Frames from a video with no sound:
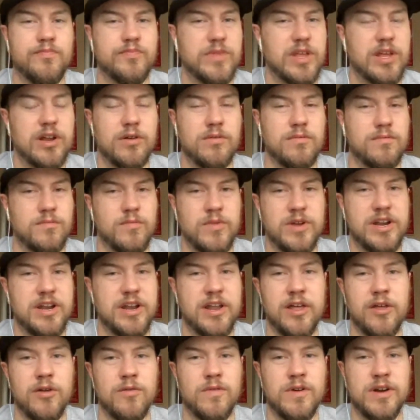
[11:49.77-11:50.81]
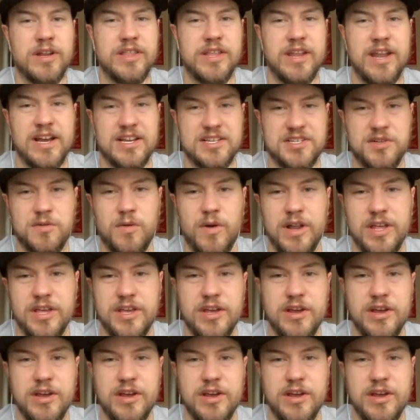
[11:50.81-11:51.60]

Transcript: you know, win another one in the next 20